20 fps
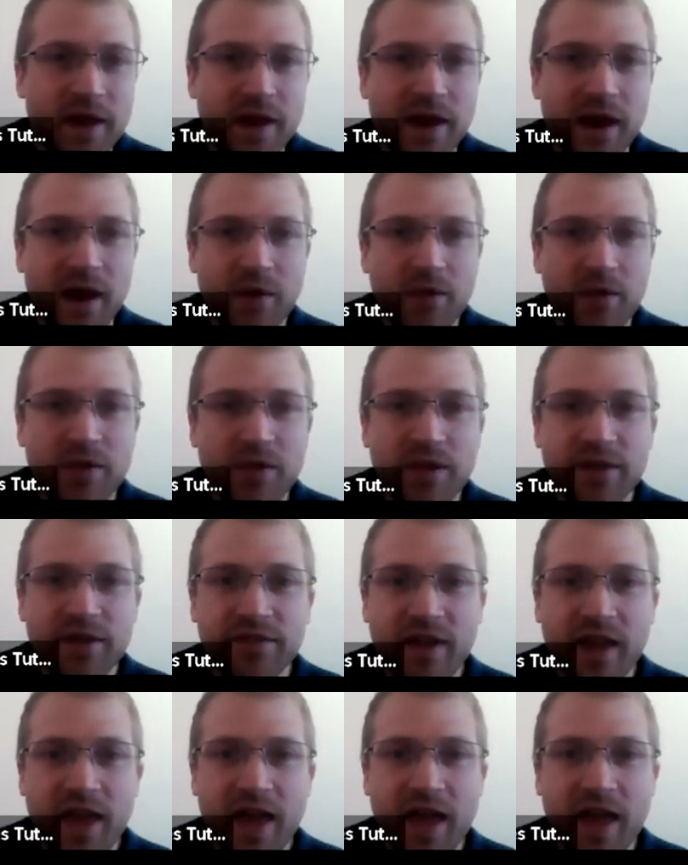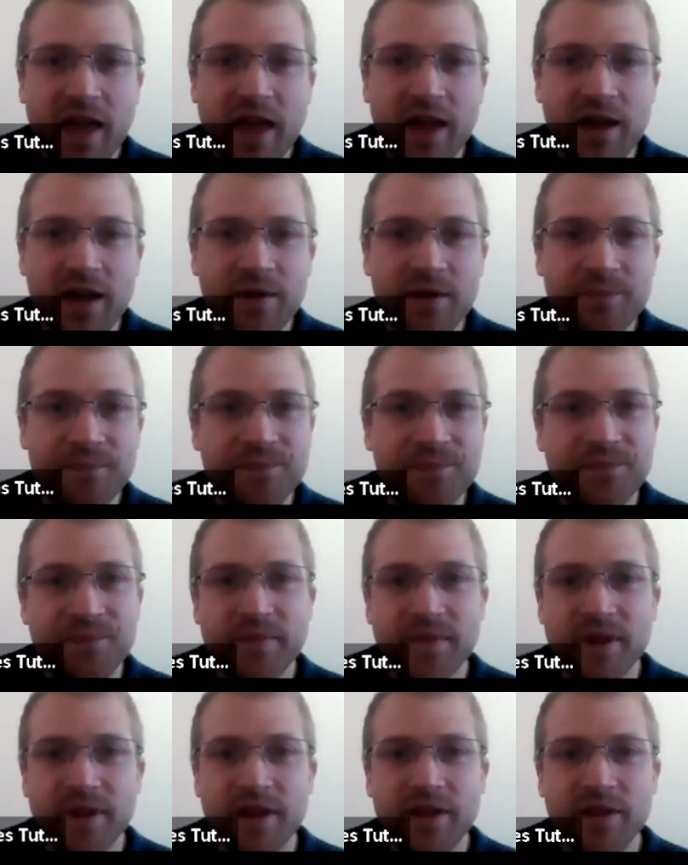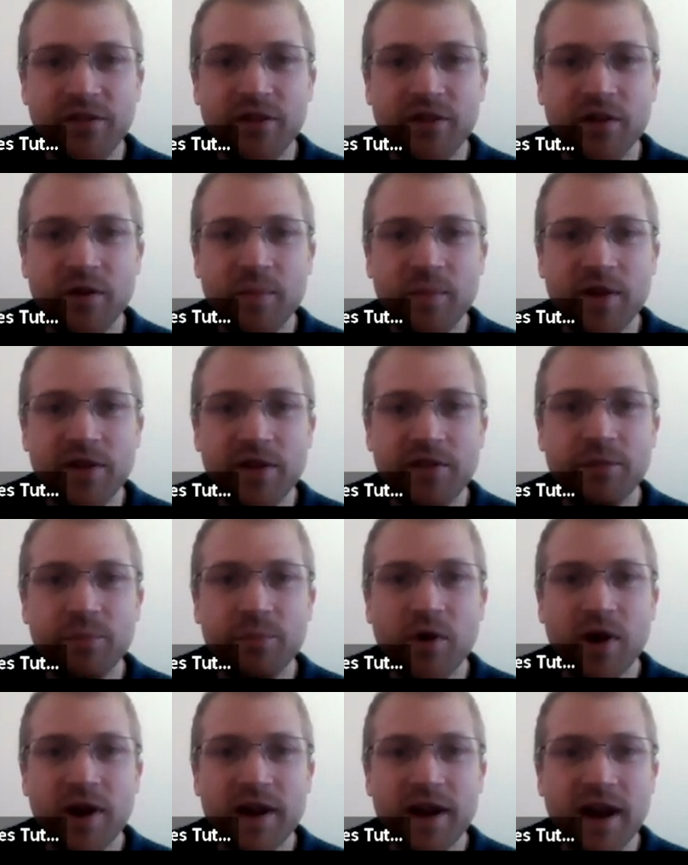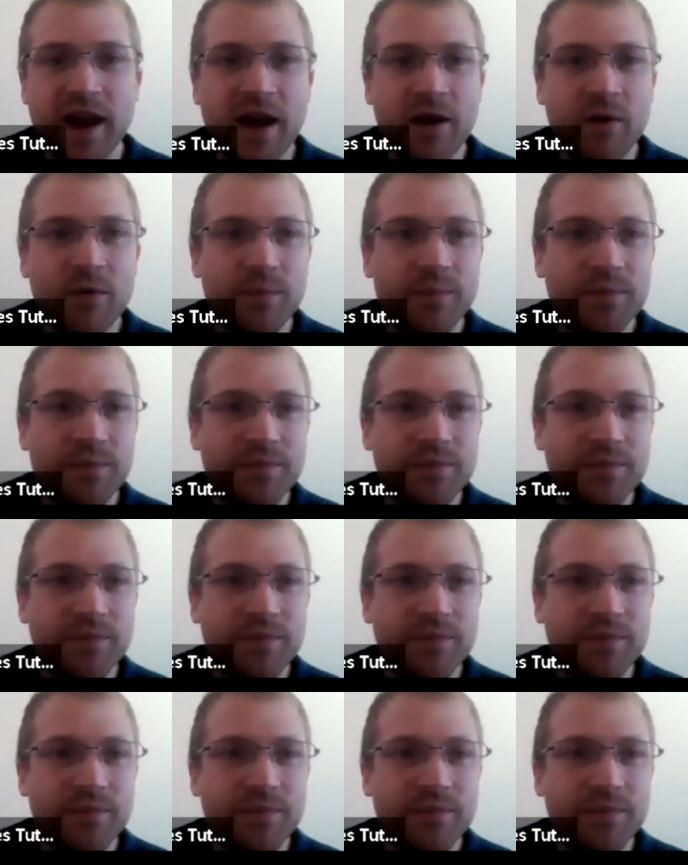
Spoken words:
Now, this air is going to be spreading out,